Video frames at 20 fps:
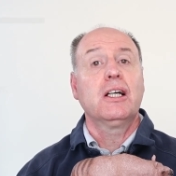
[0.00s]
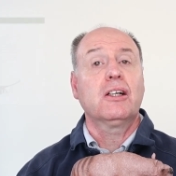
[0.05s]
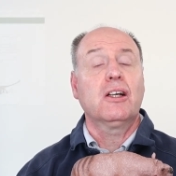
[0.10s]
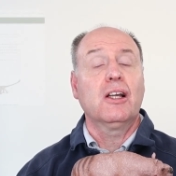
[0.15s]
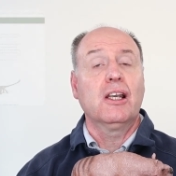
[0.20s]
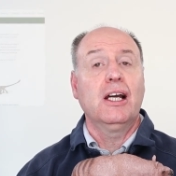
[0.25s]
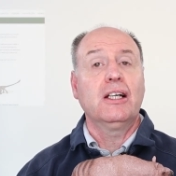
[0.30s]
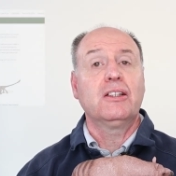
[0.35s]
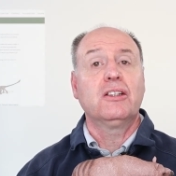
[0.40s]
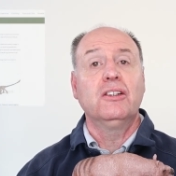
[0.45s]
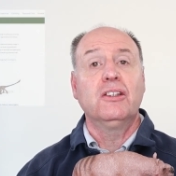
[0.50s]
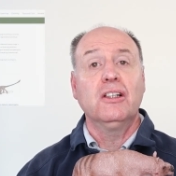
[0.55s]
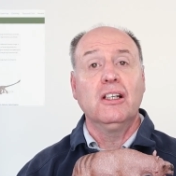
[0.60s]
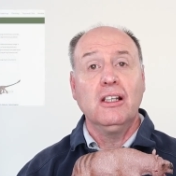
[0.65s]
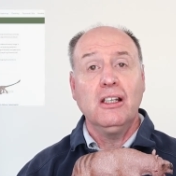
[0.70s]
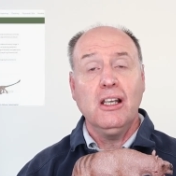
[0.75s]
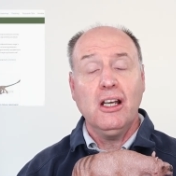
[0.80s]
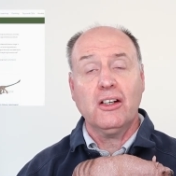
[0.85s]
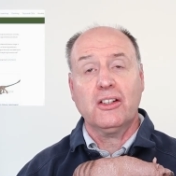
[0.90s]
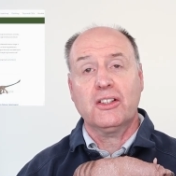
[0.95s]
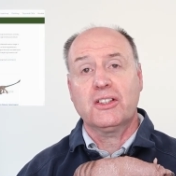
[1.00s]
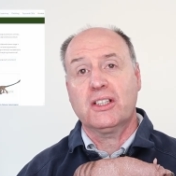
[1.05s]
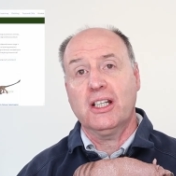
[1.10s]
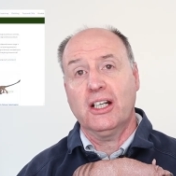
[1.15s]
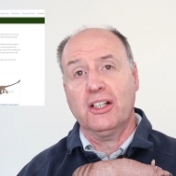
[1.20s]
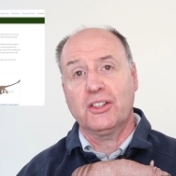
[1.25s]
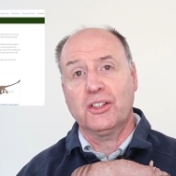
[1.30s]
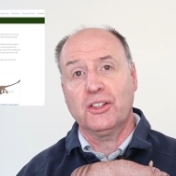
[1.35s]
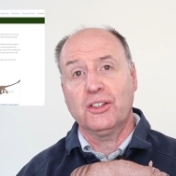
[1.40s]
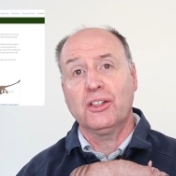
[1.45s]
CollectA Deluxe
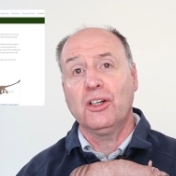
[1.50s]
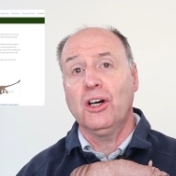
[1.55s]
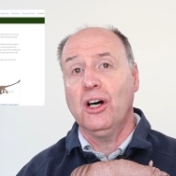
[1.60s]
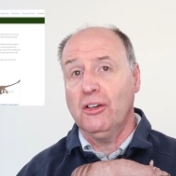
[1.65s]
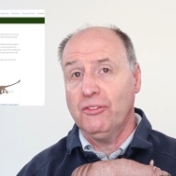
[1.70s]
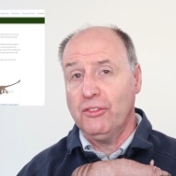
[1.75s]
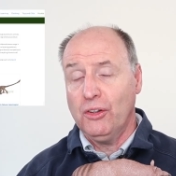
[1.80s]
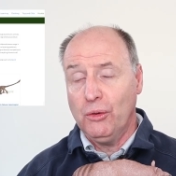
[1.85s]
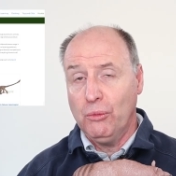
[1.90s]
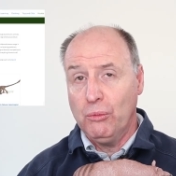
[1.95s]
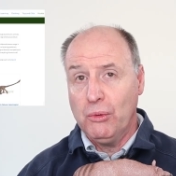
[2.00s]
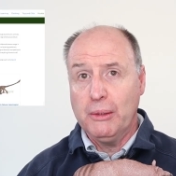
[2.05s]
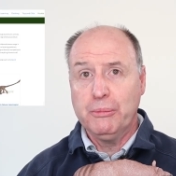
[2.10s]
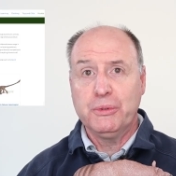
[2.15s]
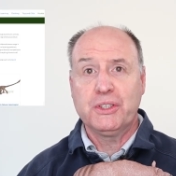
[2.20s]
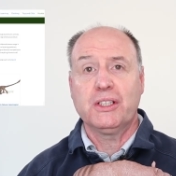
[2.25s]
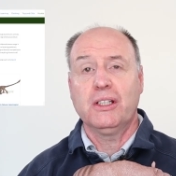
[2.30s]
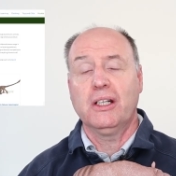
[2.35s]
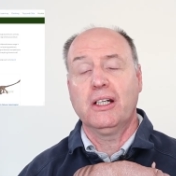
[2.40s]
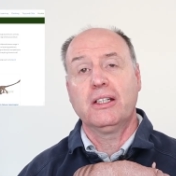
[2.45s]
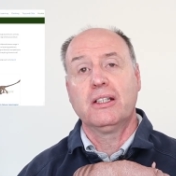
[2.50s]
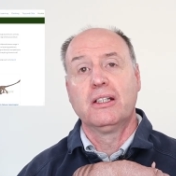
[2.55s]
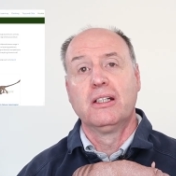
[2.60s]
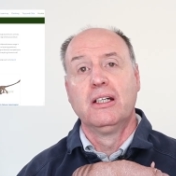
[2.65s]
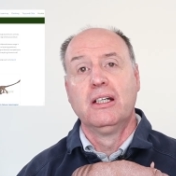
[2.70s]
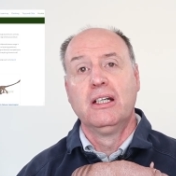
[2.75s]
section of our website,